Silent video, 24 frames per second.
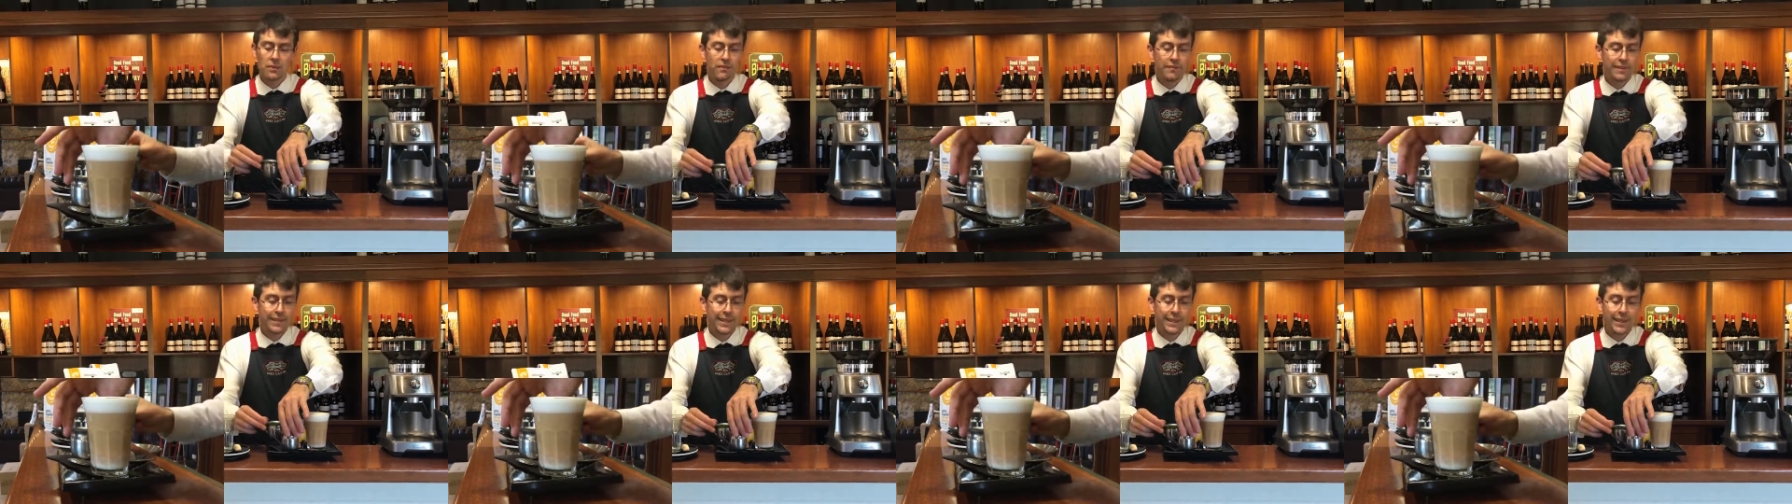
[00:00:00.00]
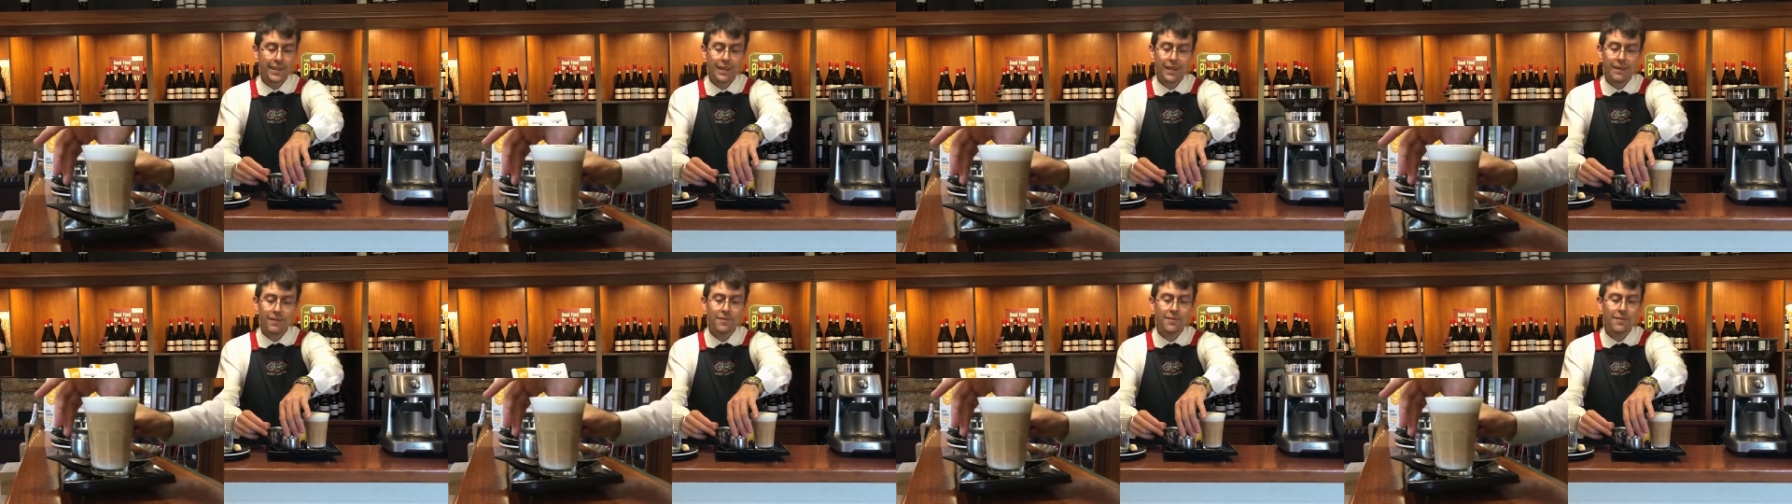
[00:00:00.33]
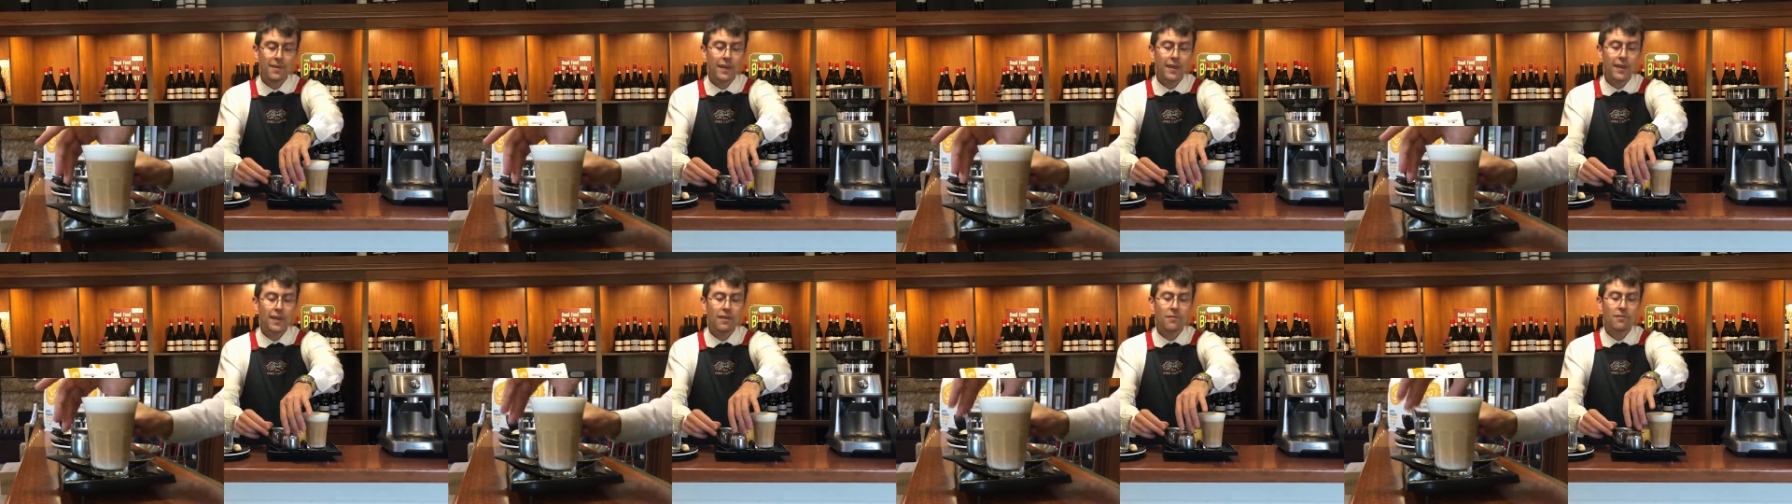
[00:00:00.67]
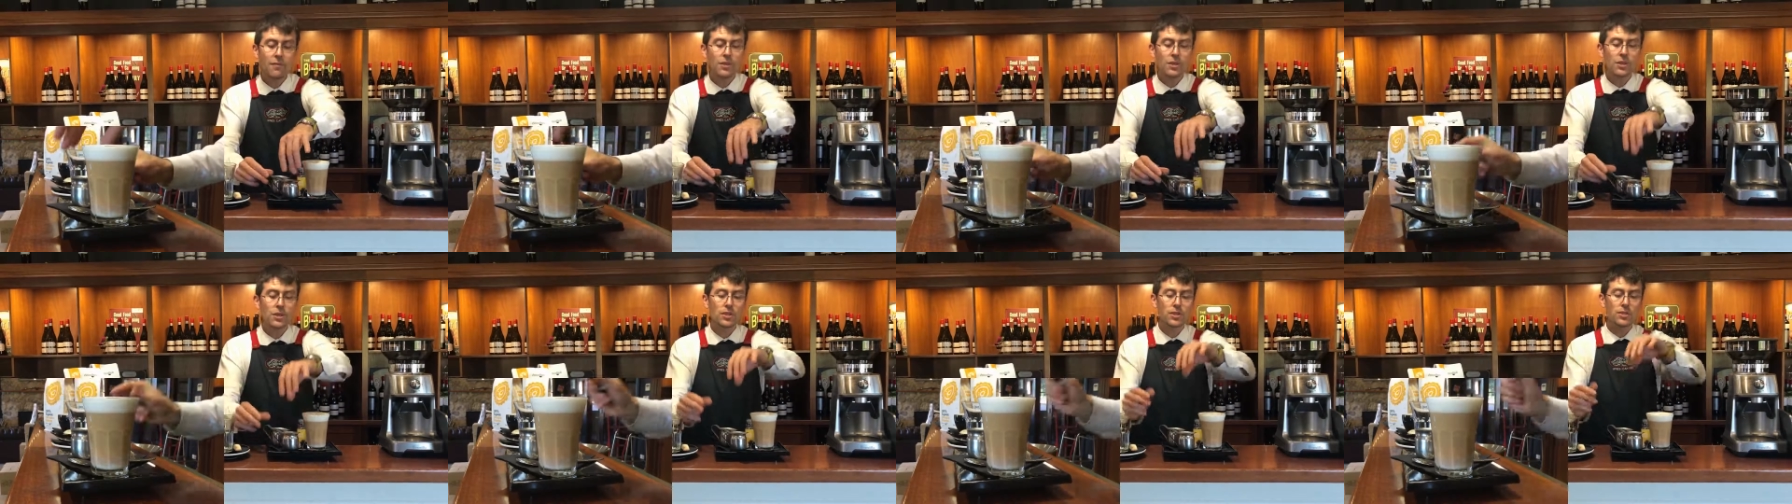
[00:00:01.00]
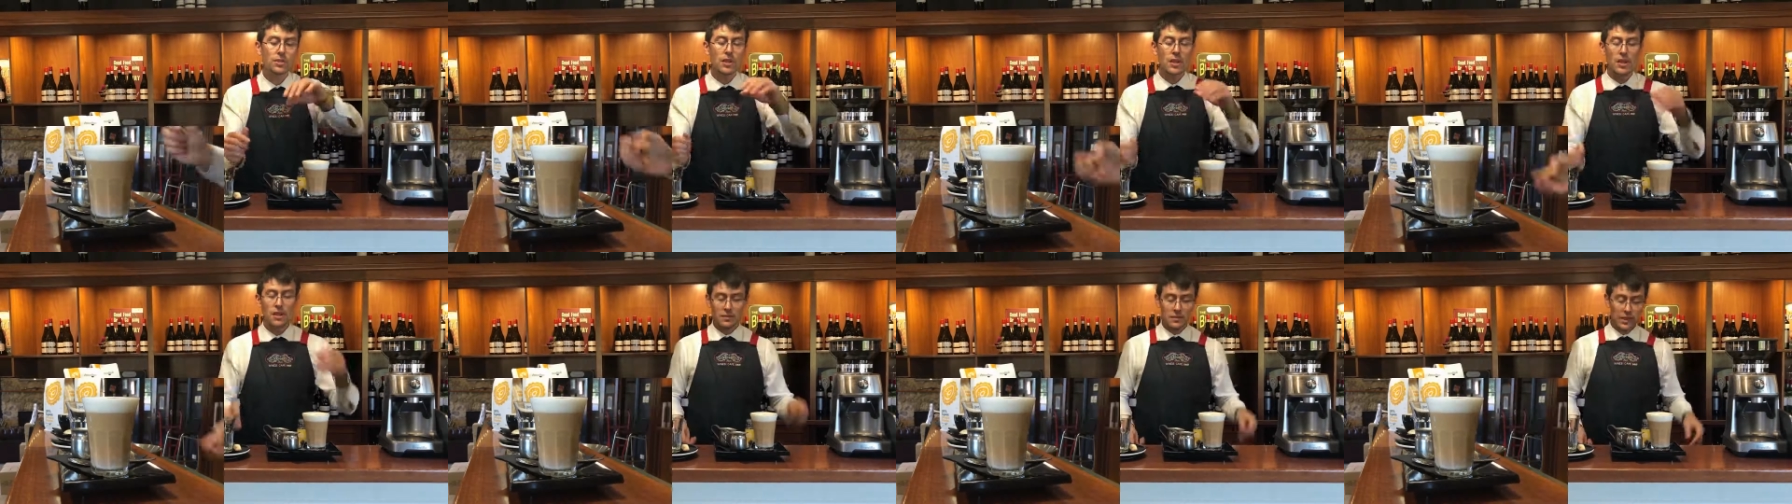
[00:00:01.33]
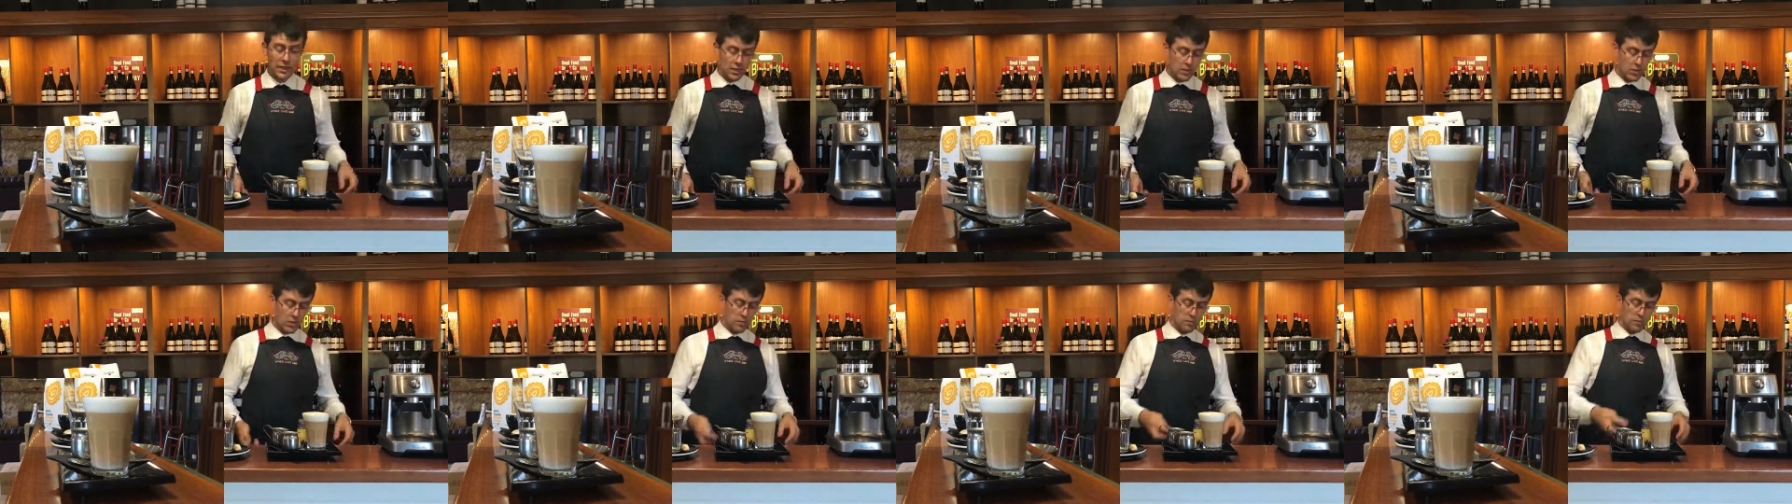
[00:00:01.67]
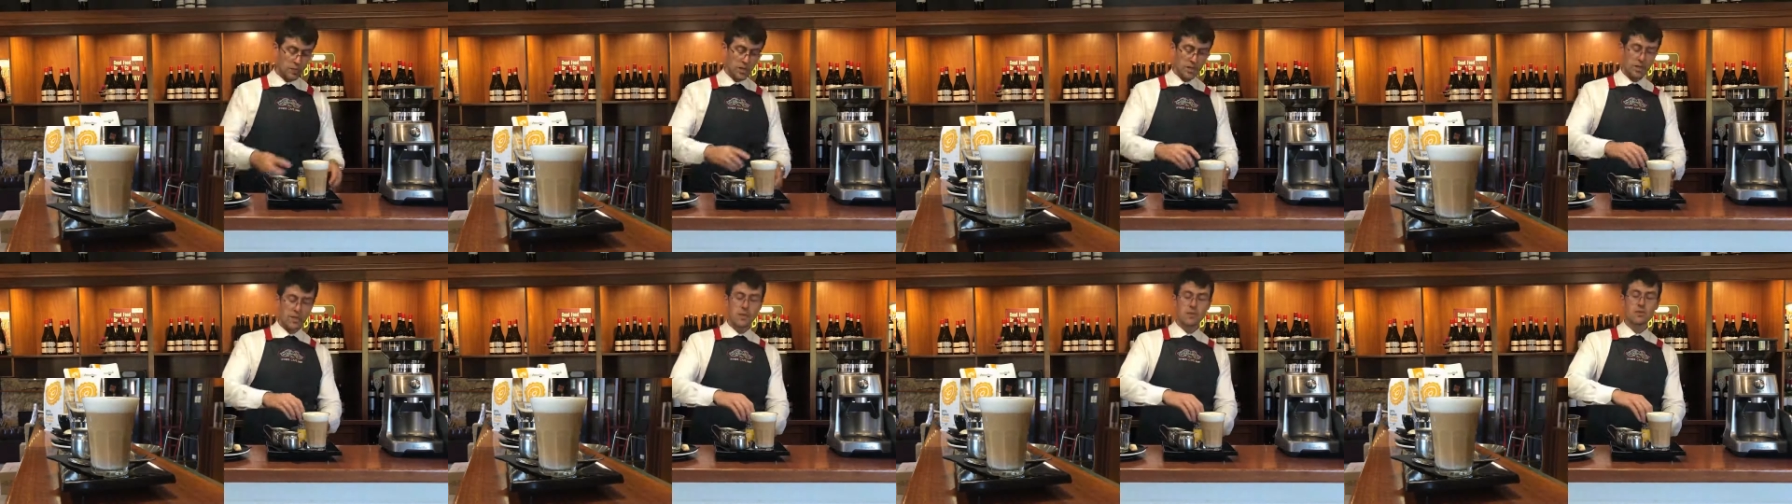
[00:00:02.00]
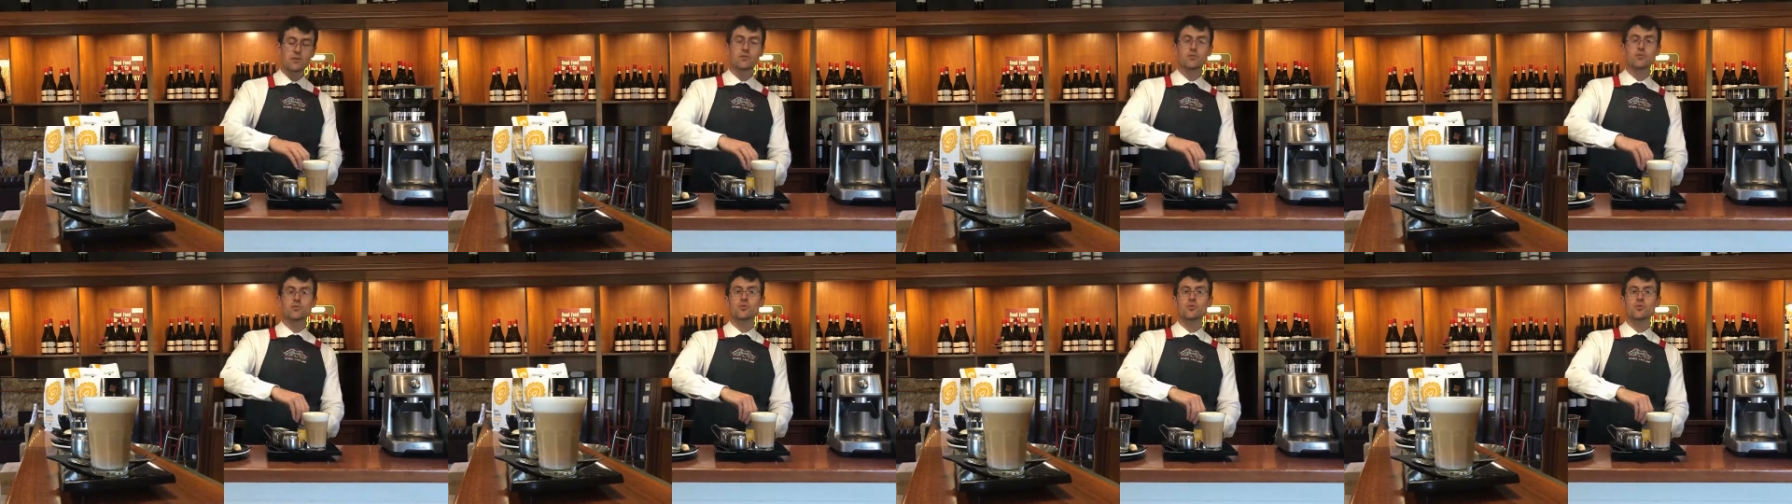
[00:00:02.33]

vanilla flavors, they could be